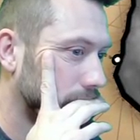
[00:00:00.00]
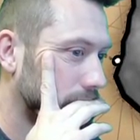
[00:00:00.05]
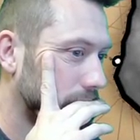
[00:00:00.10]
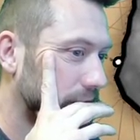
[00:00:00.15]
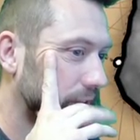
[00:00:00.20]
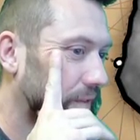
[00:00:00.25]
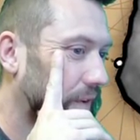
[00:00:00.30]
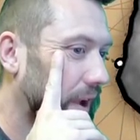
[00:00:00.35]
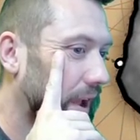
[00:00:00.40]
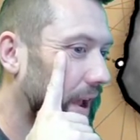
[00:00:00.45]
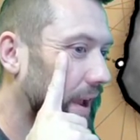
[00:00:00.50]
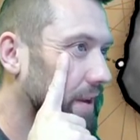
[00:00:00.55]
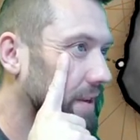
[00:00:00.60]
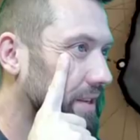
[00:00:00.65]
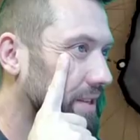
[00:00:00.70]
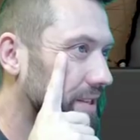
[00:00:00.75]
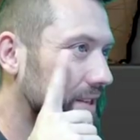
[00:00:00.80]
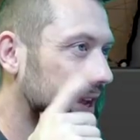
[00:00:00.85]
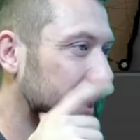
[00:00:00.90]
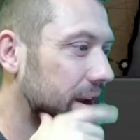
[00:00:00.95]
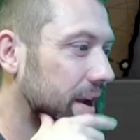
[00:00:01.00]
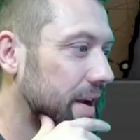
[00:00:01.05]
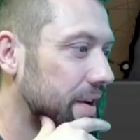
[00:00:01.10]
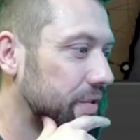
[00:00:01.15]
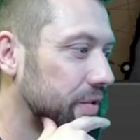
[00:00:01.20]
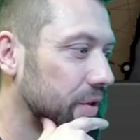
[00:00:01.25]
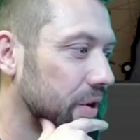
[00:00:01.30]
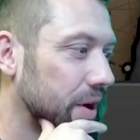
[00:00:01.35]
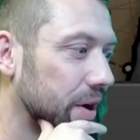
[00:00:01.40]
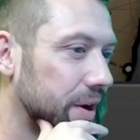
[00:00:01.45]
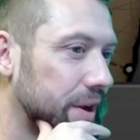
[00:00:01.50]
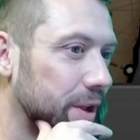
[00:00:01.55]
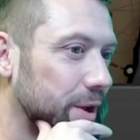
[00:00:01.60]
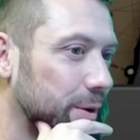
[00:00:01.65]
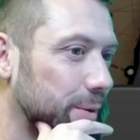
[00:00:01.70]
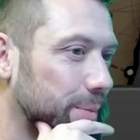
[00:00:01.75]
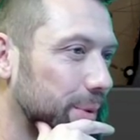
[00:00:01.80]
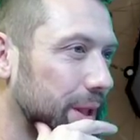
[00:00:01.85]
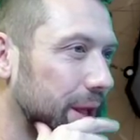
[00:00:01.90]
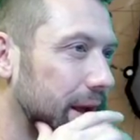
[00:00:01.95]
If I had a set, I'd try and kill
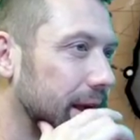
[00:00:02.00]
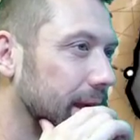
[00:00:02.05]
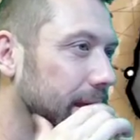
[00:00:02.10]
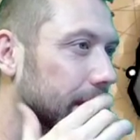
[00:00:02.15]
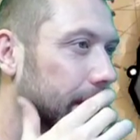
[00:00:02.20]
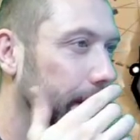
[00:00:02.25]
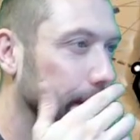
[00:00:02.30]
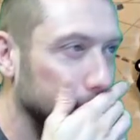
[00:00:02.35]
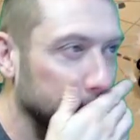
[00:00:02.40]
black.